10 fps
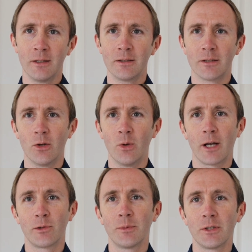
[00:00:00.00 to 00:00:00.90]
So
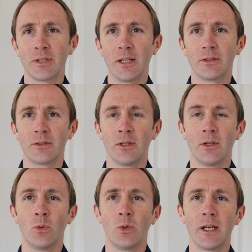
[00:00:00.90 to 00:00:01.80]
at CryptoSense,
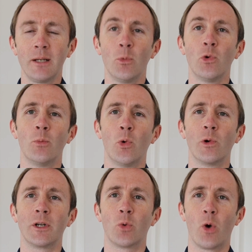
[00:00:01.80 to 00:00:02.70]
we're getting more and
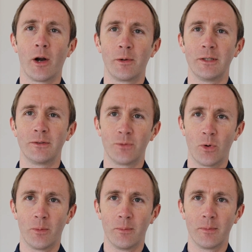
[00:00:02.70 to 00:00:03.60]
more inquiries
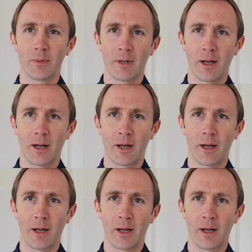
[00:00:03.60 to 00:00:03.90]
from